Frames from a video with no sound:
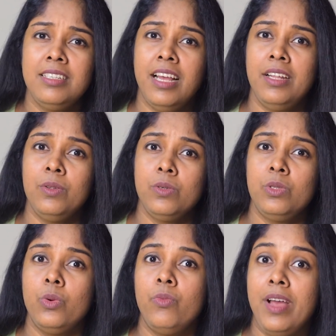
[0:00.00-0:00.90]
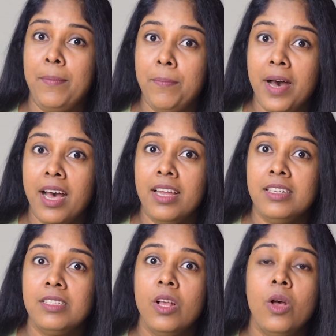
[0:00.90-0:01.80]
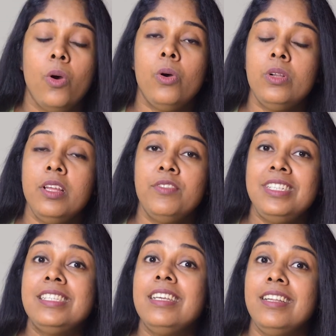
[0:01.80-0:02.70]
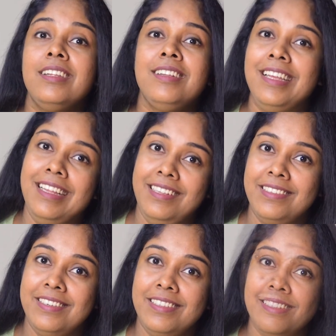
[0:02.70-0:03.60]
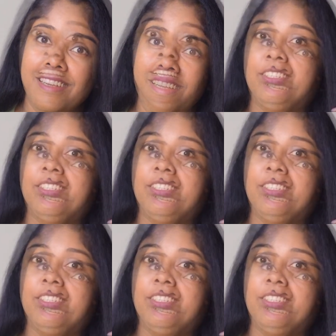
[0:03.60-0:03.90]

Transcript: and also vampires or even serial killers.